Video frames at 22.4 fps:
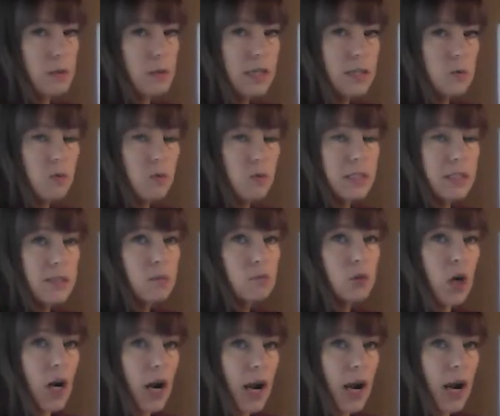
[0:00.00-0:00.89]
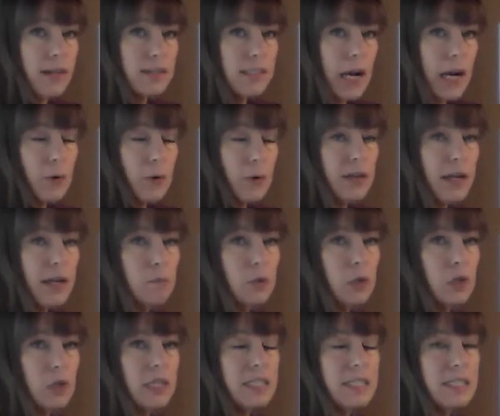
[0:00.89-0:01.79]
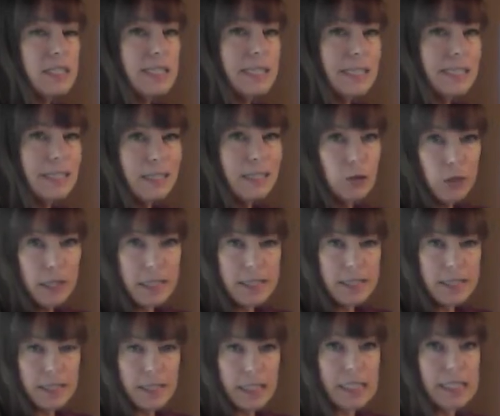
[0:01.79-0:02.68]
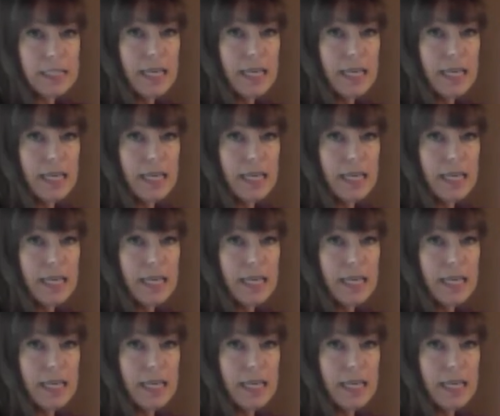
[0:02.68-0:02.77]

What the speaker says: because when we subtract, our number is decreasing.